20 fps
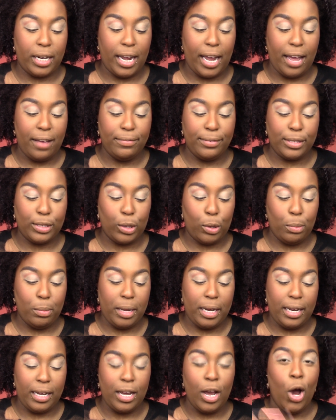They have so
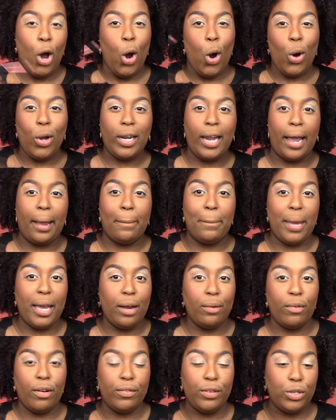many, or like
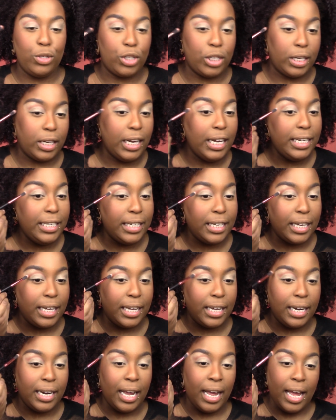Makeup Revolution
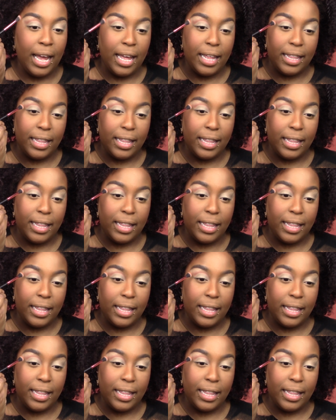London.